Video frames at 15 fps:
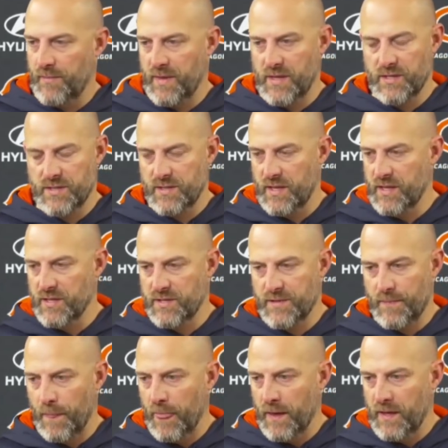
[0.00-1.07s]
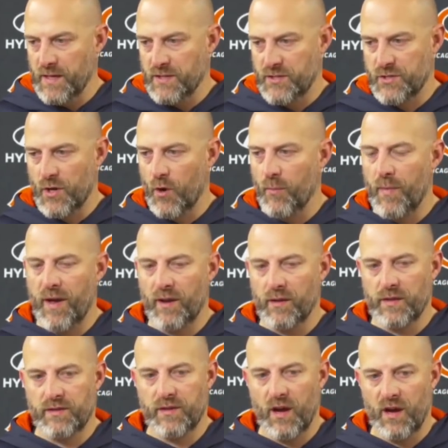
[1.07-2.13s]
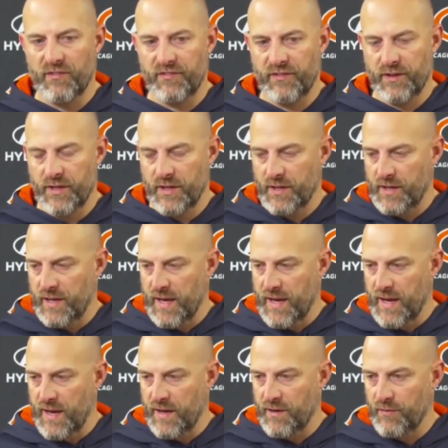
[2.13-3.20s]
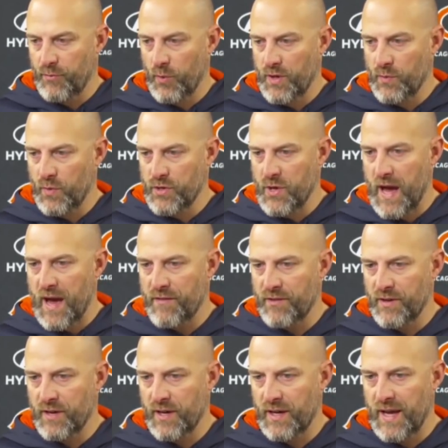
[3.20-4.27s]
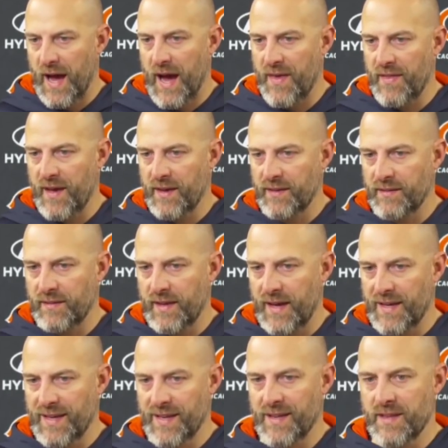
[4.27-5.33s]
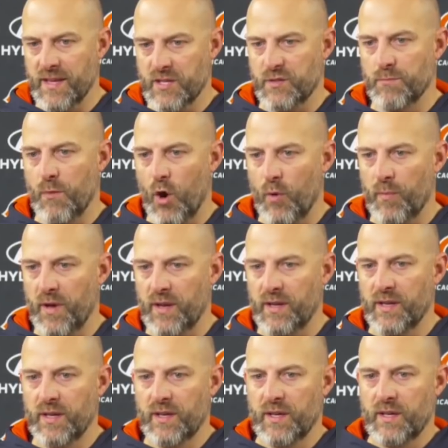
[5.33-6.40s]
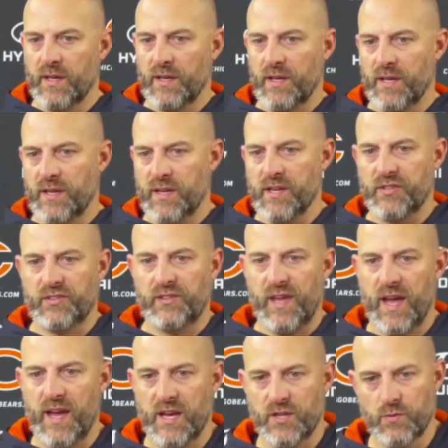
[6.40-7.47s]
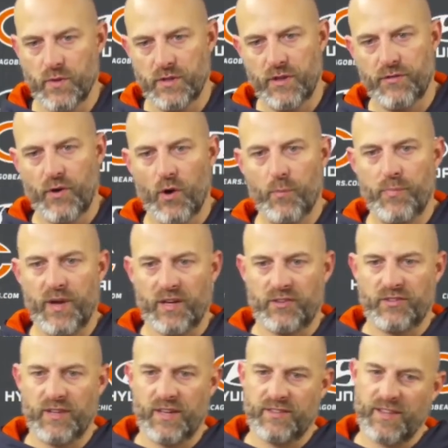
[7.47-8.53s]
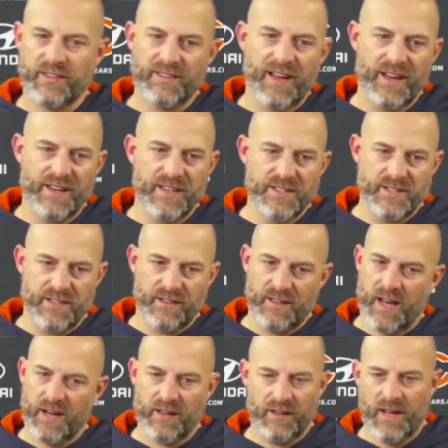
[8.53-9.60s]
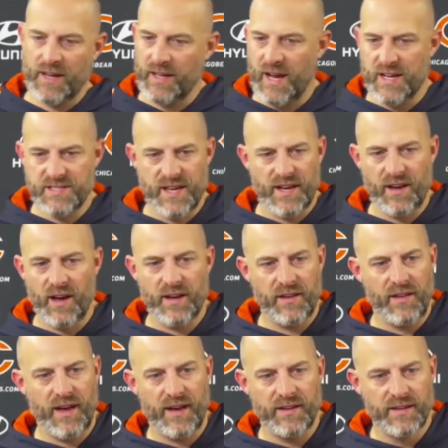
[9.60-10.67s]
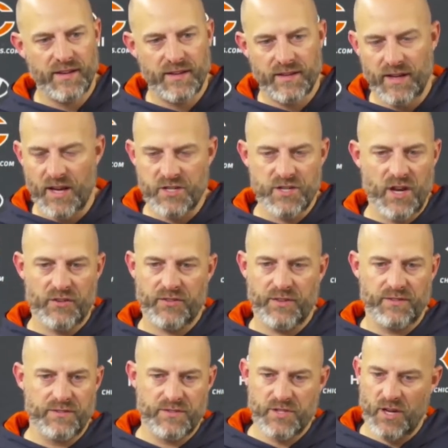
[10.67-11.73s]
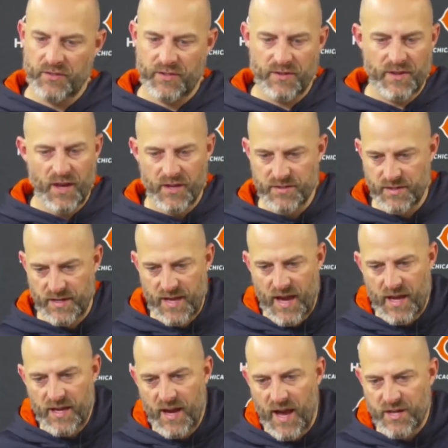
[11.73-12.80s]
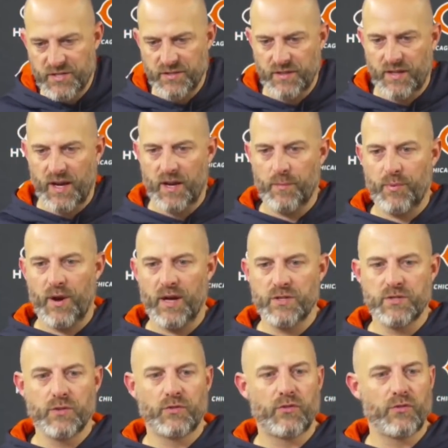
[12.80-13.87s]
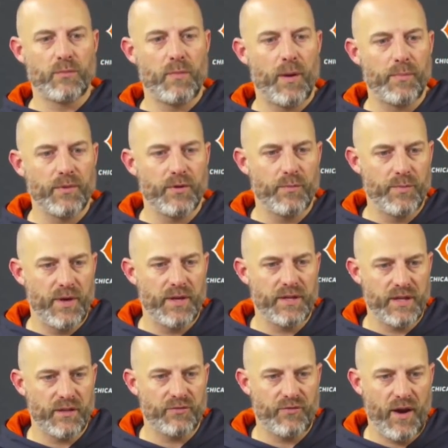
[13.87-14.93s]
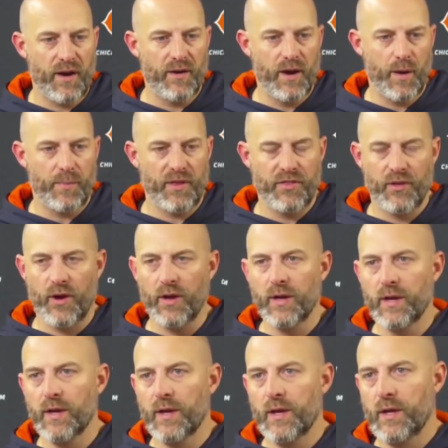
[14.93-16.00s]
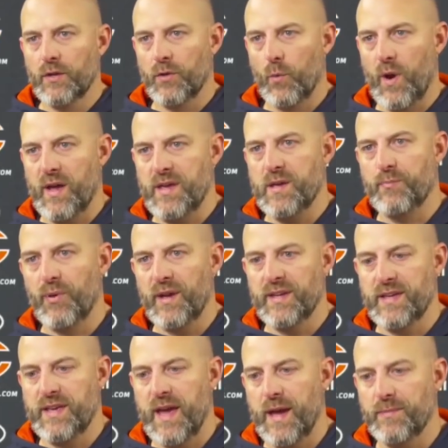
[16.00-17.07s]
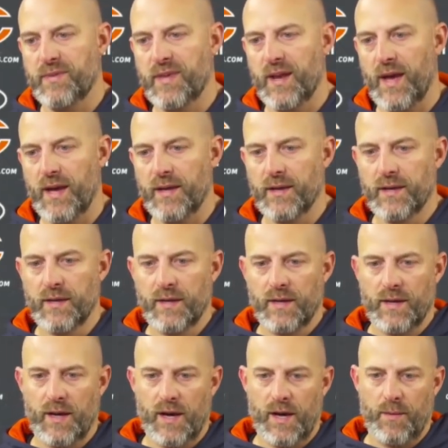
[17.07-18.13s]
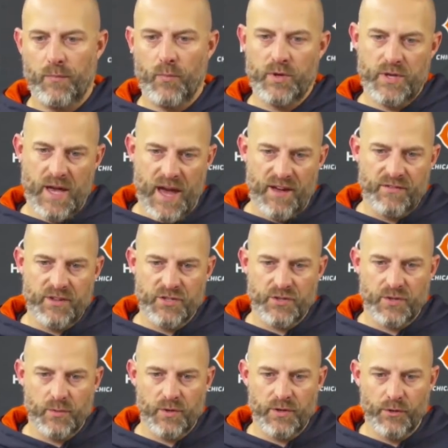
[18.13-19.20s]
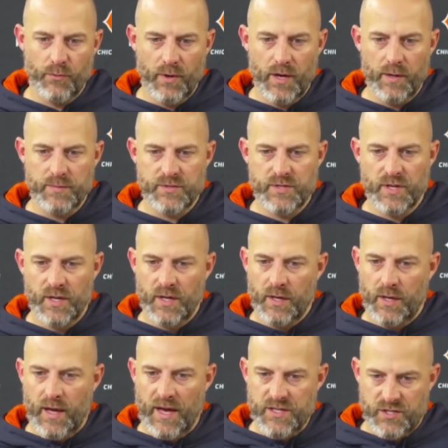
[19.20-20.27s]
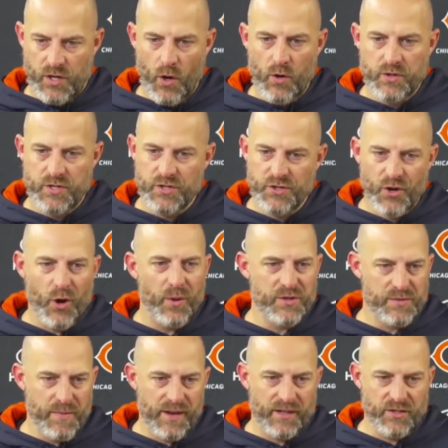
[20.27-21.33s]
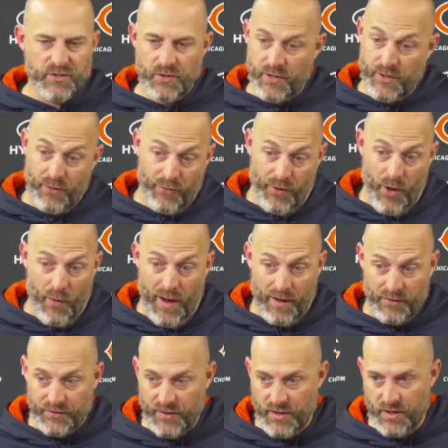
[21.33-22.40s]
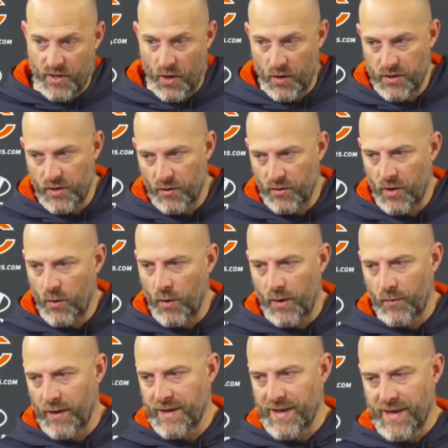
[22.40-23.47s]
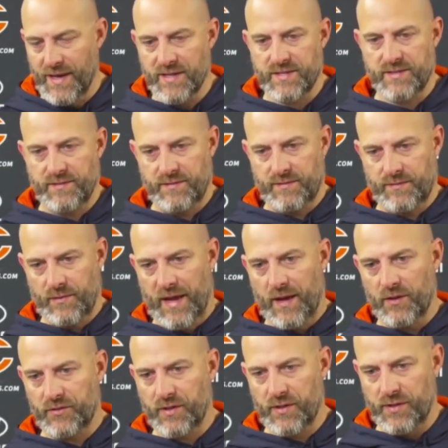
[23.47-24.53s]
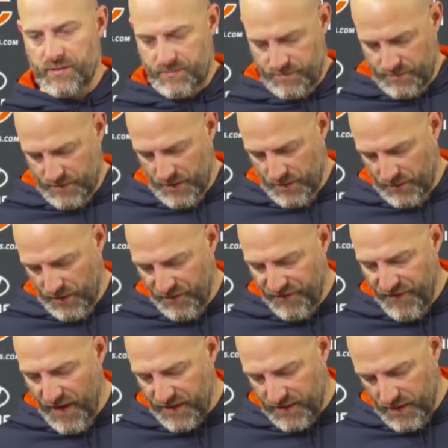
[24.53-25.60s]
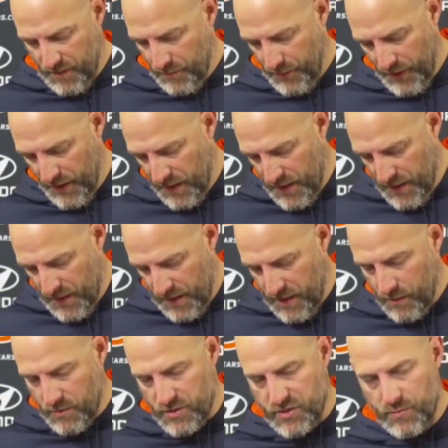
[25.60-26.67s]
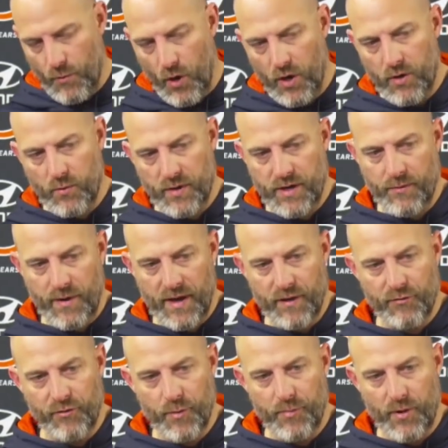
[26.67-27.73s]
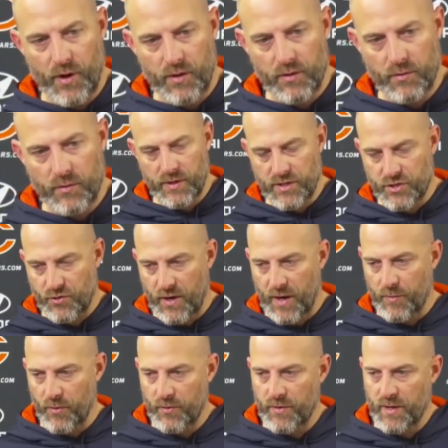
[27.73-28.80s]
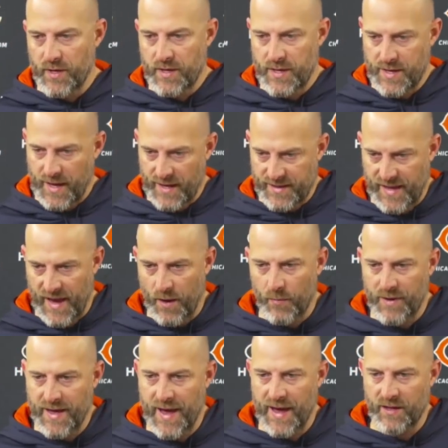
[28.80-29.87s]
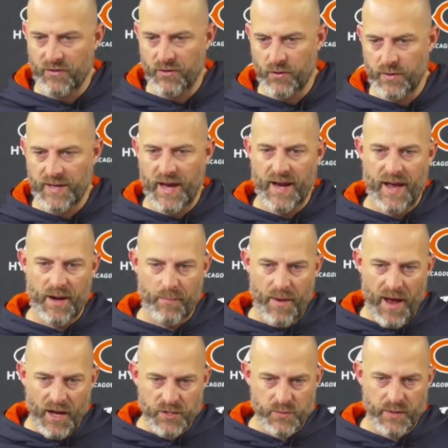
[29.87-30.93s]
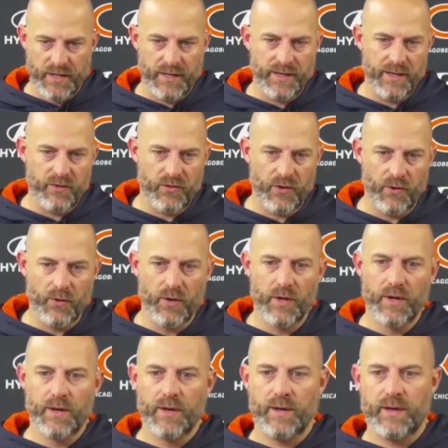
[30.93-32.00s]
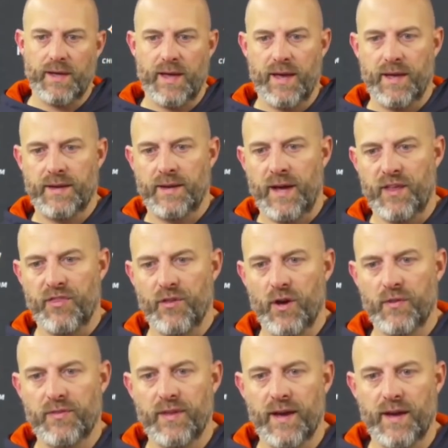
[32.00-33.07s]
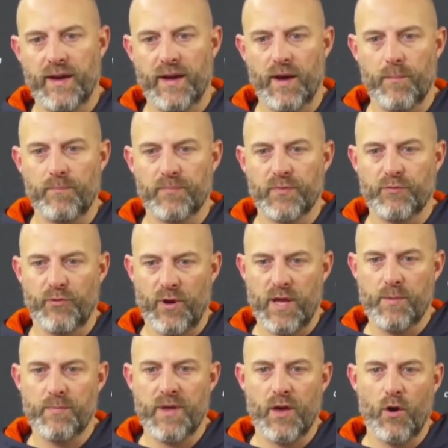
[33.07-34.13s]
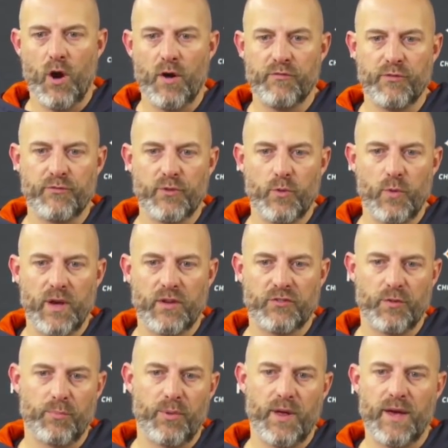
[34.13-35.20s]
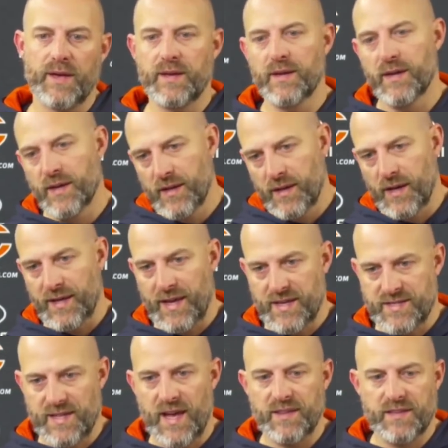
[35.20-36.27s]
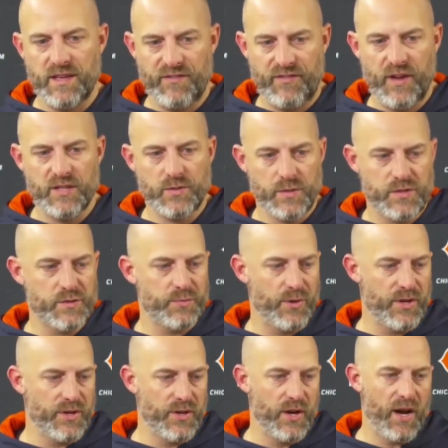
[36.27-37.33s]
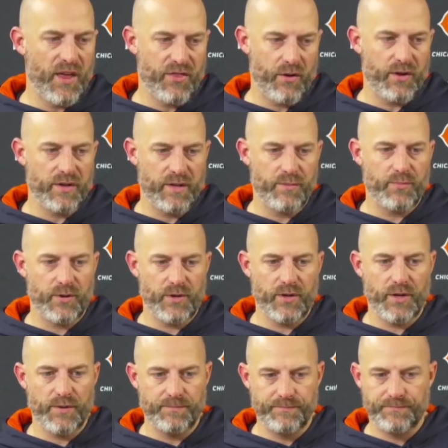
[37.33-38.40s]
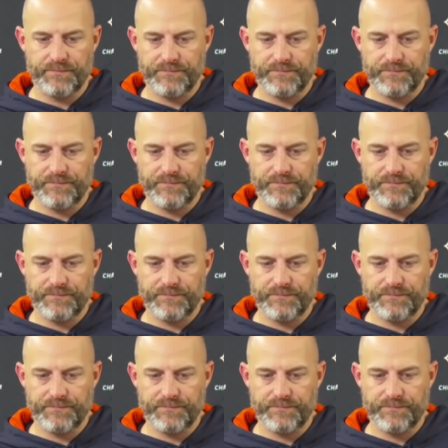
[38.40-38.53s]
He's so mentally tough. And when you have a guy that in this moment, in this stage, when you throw a pick six, that's not easy. A lot of guys hang on to that. Not Justin. Justin doesn't. It actually kind of probably juices him up a little bit, and he gets fired up. I thought the way he played the game today, when you have injury with your ribs, as coaches, you're always making sure you don't know how it's going to go. You don't know when he hits and how it's going to, affect him. But he was smart when he ran the football, he scrambled. He got down when he had to. He got out of bounds when he needed to. And I thought that for him being off a few weeks to play against that defense, which is pretty good, I thought he did pretty good.